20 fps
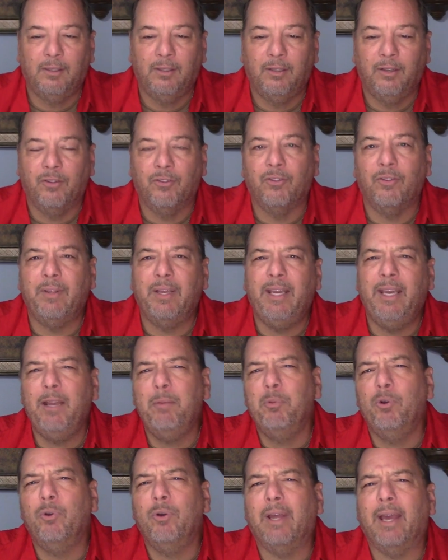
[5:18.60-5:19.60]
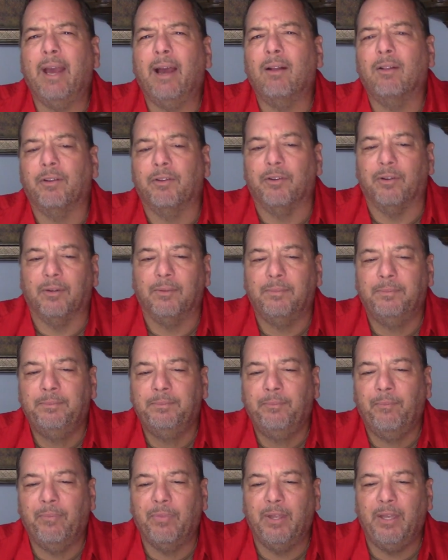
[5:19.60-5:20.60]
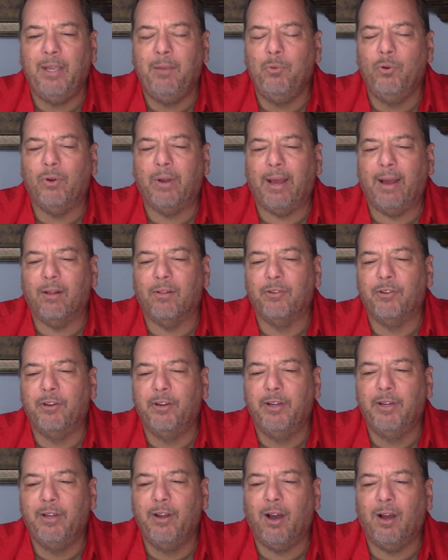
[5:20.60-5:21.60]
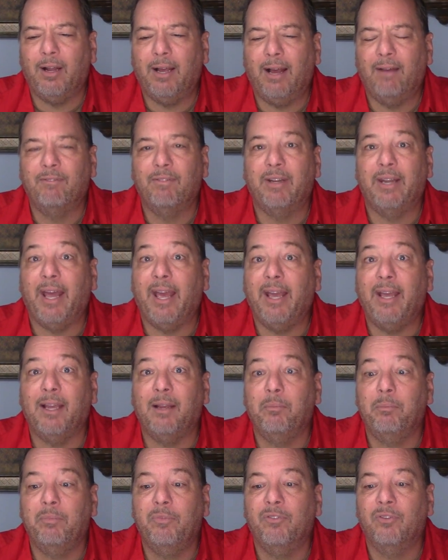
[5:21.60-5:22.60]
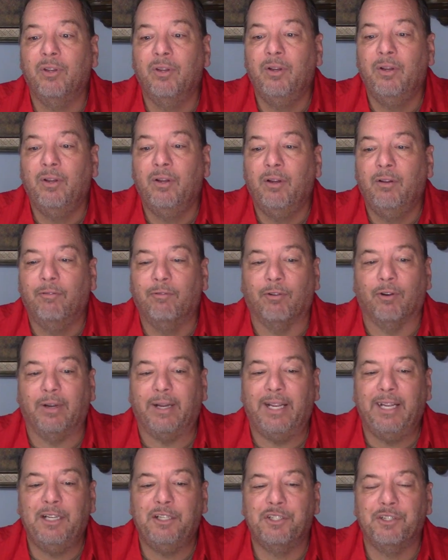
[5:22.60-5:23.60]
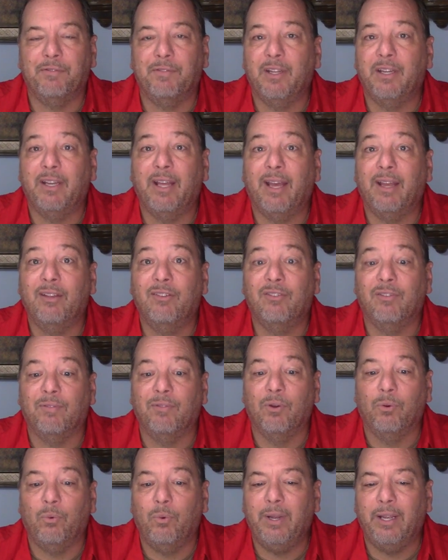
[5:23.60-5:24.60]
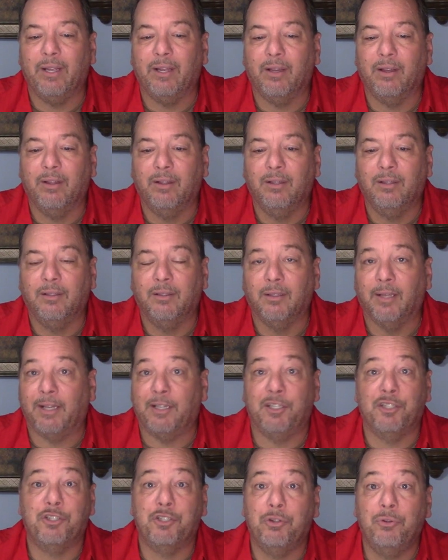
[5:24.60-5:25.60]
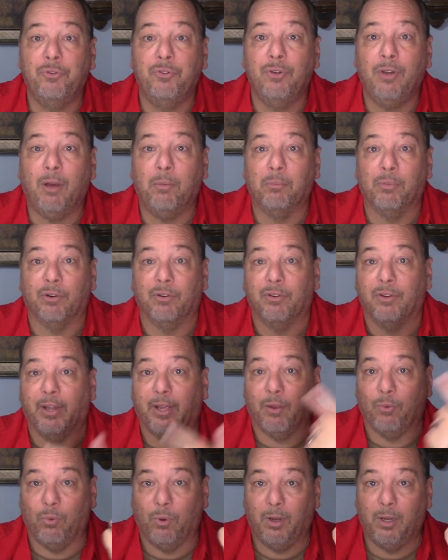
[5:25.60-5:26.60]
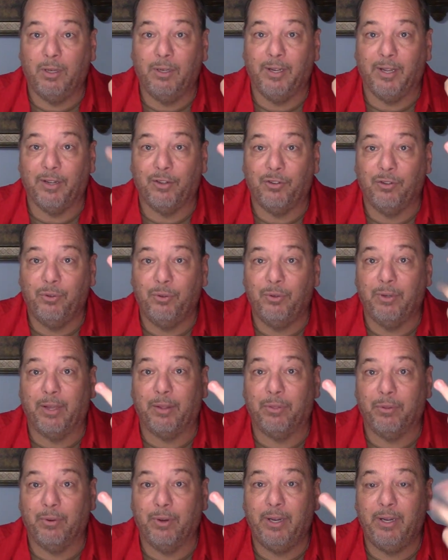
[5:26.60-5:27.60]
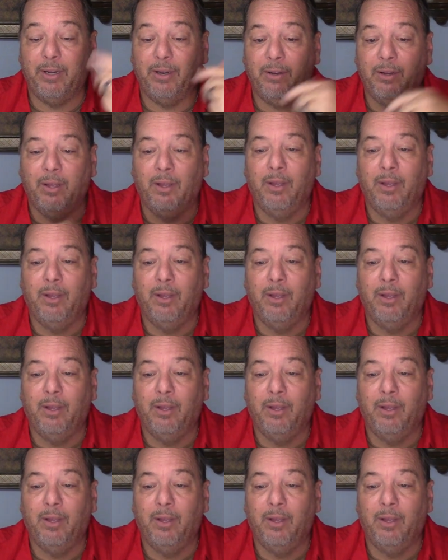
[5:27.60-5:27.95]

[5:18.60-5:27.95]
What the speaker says: So the Hebrew calendar did not have names for each of the days of the week. They just used numbered, day 1, day 2, day 3,